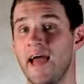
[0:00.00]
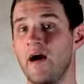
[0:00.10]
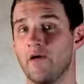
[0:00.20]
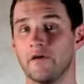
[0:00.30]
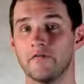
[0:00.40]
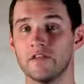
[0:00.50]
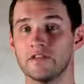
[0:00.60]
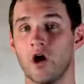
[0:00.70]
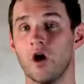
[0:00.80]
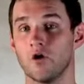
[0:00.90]
out of these
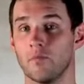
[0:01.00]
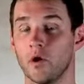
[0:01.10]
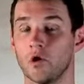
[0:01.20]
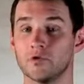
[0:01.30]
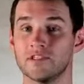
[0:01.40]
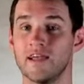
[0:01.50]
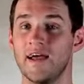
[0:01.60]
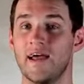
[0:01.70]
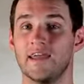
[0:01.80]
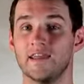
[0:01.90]
auto modes
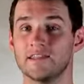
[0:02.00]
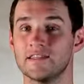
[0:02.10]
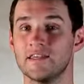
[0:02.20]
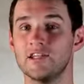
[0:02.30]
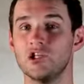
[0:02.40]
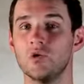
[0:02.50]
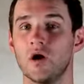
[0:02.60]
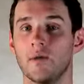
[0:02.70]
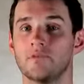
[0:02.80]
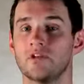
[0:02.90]
and let's get you
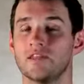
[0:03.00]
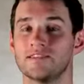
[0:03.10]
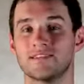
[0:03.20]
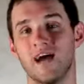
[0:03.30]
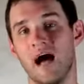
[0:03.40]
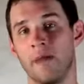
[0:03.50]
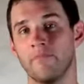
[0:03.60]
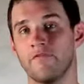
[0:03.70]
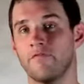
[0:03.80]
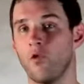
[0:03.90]
up to these
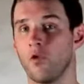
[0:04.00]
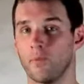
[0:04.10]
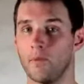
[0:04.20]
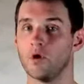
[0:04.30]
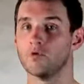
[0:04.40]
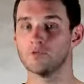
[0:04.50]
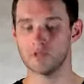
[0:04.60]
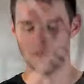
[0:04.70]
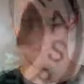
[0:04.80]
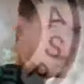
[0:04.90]
top 4
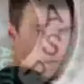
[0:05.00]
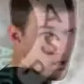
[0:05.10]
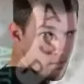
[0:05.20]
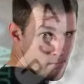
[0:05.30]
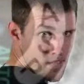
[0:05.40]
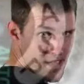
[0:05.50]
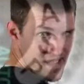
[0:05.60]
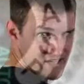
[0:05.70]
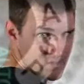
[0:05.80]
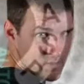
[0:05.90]
modes.
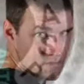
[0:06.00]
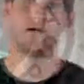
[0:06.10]
MASP!